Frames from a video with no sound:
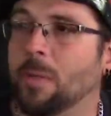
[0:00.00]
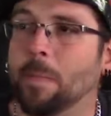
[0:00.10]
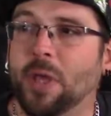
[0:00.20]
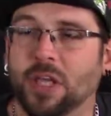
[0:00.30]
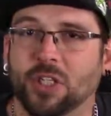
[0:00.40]

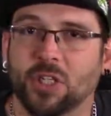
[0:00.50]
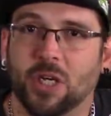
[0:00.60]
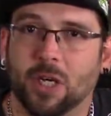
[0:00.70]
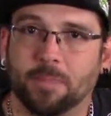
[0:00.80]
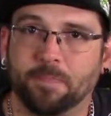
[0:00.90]
paint
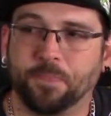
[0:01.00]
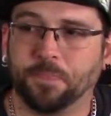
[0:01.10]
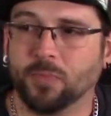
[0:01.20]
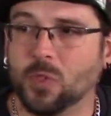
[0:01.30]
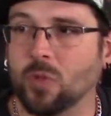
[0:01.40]
job,
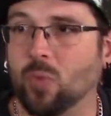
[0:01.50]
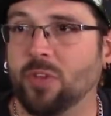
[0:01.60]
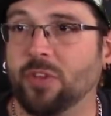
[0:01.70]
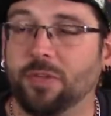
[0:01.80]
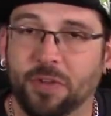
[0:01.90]
the
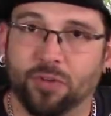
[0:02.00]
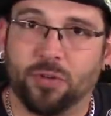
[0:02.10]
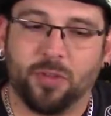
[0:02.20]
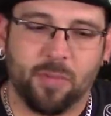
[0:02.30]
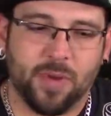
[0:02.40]
one that's featured
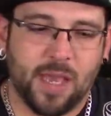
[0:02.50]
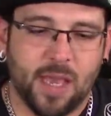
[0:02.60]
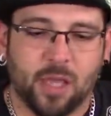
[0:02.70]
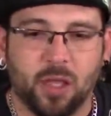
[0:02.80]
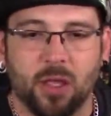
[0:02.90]
on the
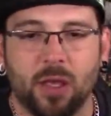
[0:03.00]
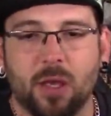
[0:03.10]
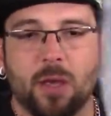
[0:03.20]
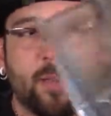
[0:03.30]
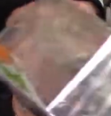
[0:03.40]
back.
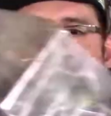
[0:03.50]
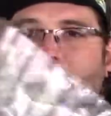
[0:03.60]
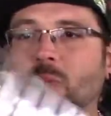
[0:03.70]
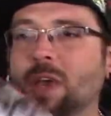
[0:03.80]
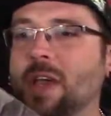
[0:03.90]
But
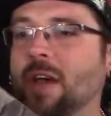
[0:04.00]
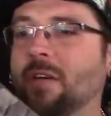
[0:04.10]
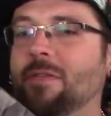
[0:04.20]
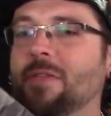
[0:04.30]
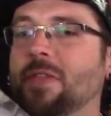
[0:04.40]
then we
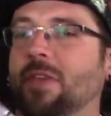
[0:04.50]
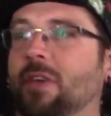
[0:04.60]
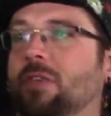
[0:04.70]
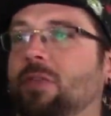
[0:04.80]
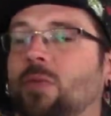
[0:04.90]
have
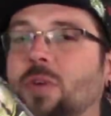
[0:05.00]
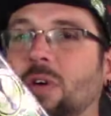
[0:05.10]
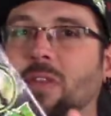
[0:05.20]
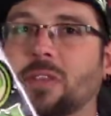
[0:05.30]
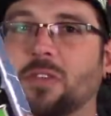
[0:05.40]
this one, the